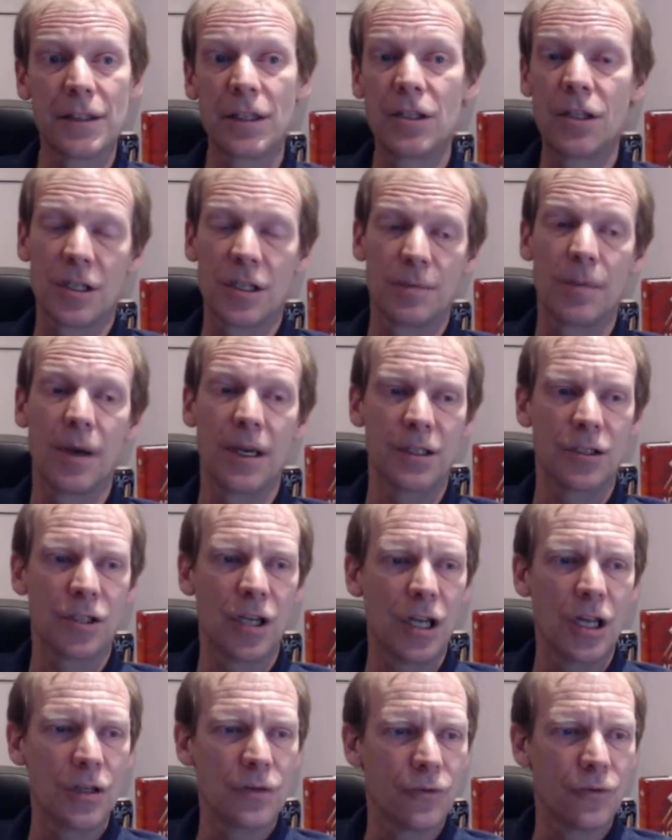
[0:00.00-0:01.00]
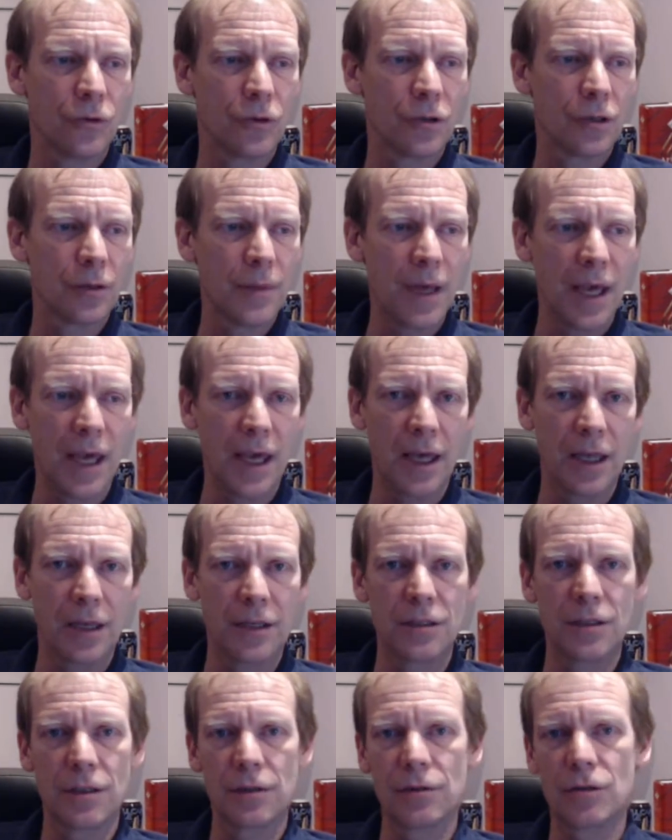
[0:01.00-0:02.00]
It just might change form
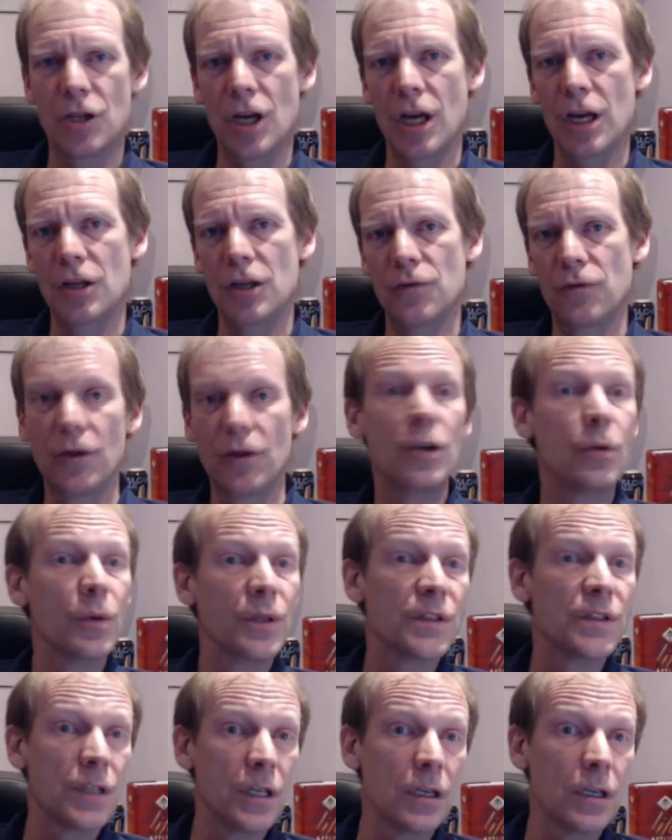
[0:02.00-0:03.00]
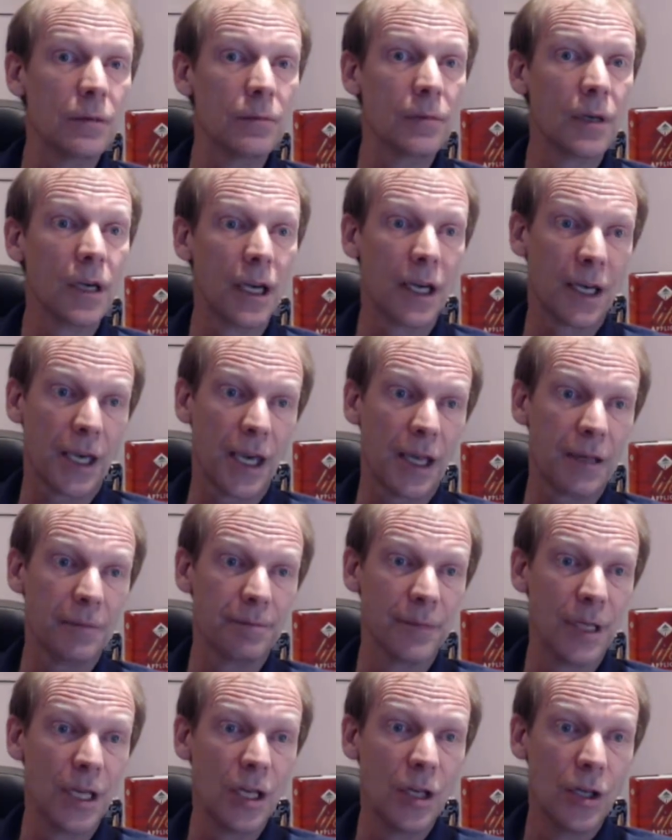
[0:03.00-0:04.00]
and change frequency again.
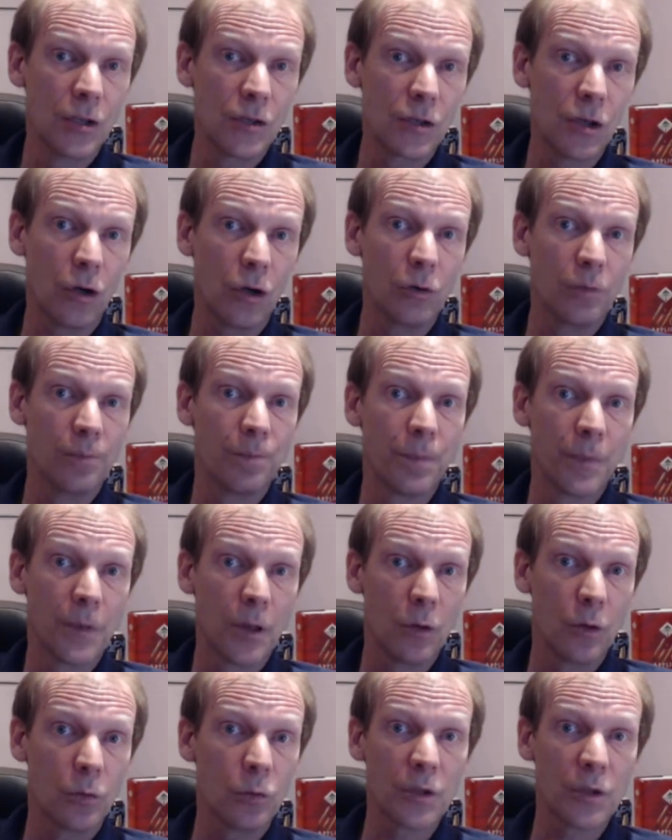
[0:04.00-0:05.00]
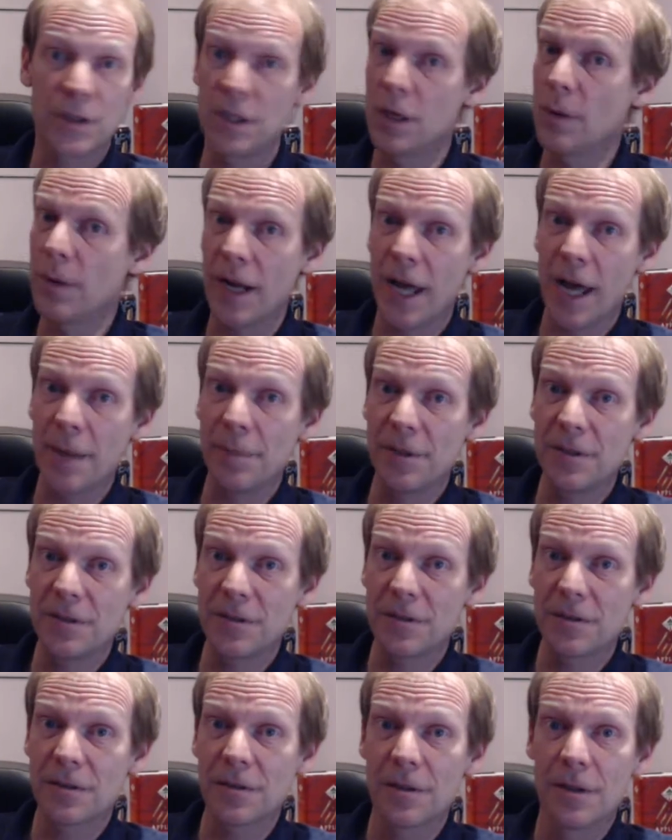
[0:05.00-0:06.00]
So we'll see what
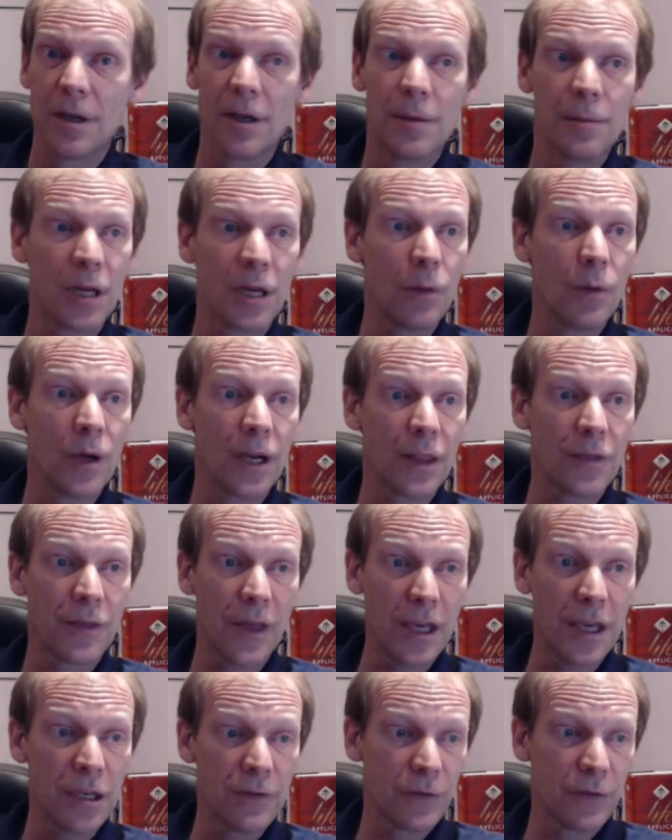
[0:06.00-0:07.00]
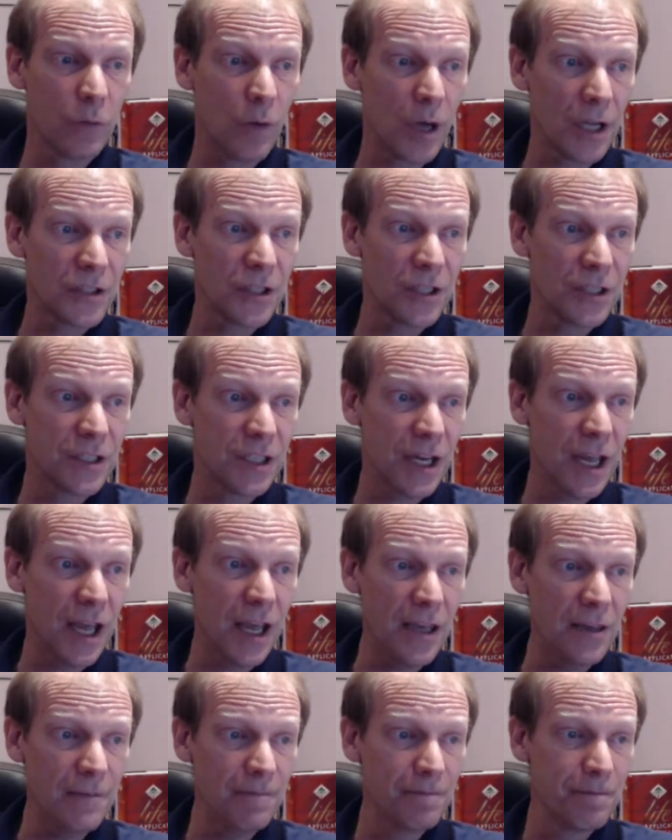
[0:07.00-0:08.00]
happens. But I want to thank you for watching
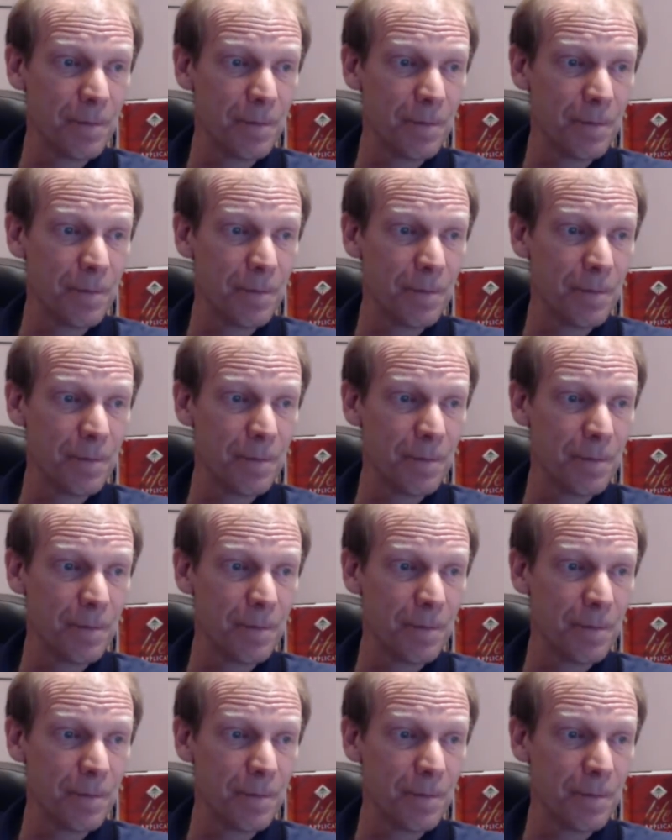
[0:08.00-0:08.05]
today.